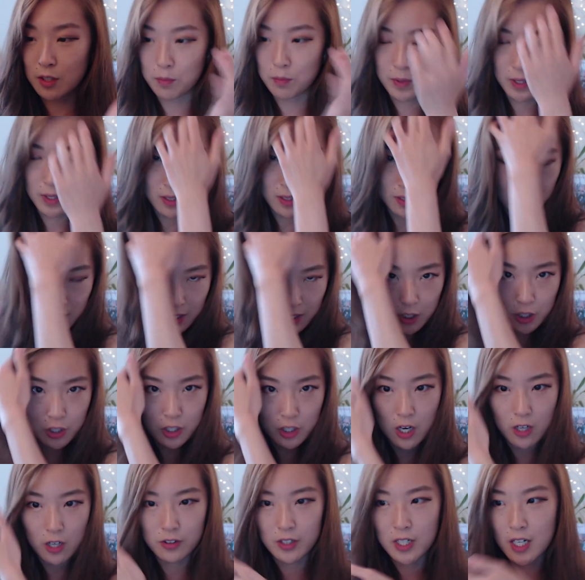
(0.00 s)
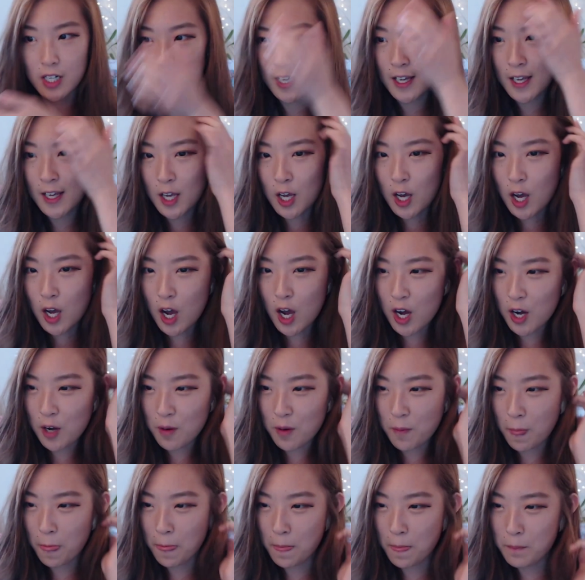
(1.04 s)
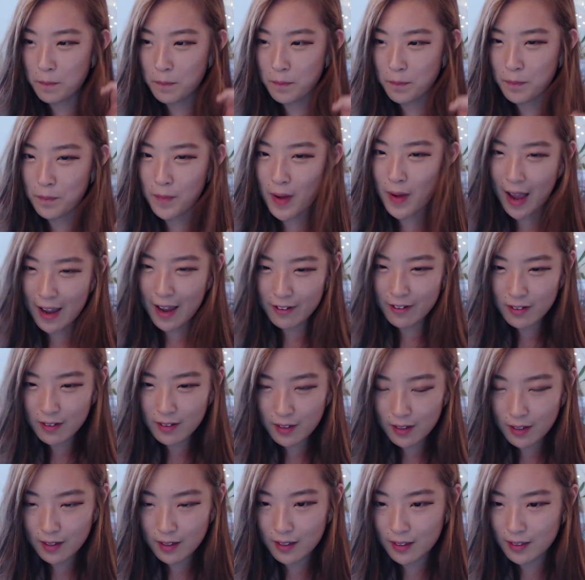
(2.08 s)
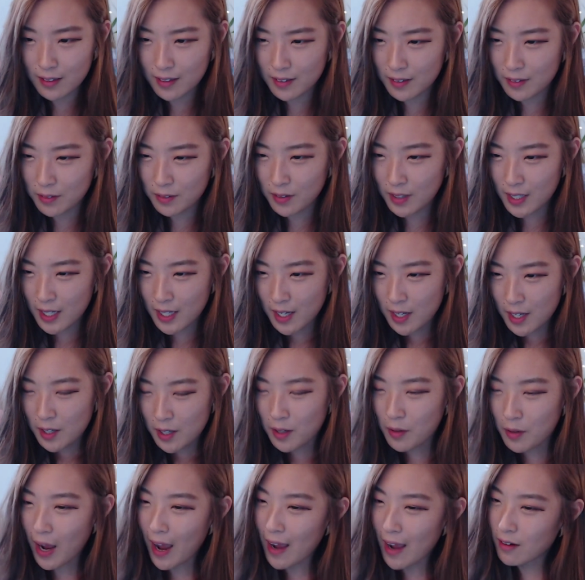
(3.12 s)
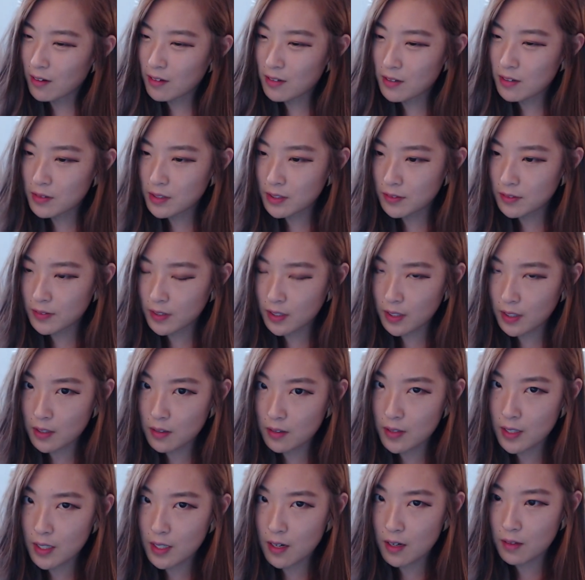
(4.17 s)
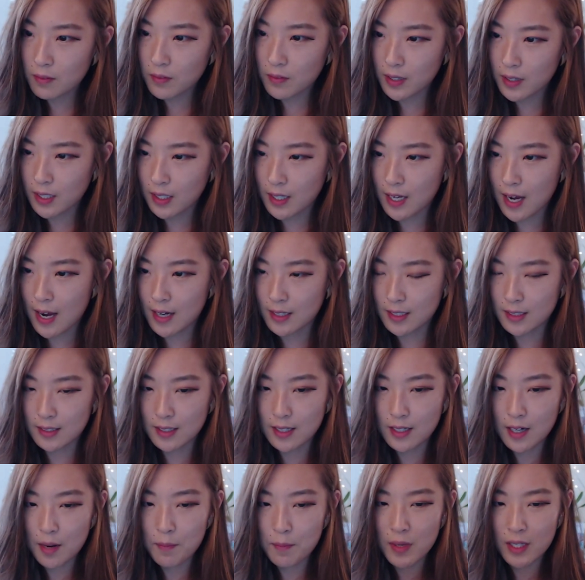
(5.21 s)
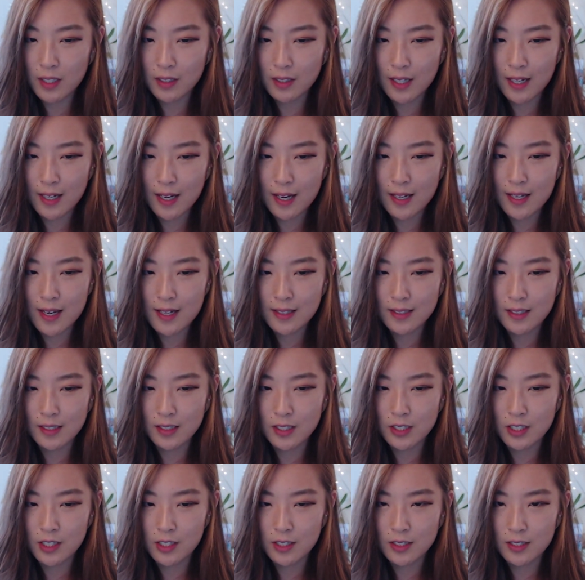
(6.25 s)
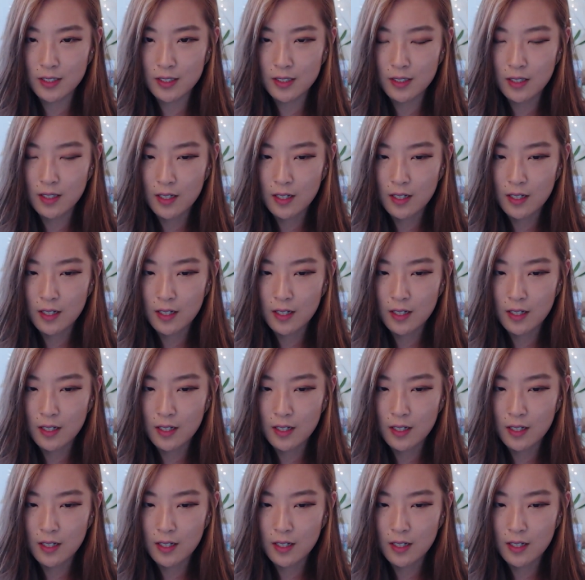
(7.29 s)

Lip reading: be this genre. I don't know what's really going on with the cactus. I guess it's just,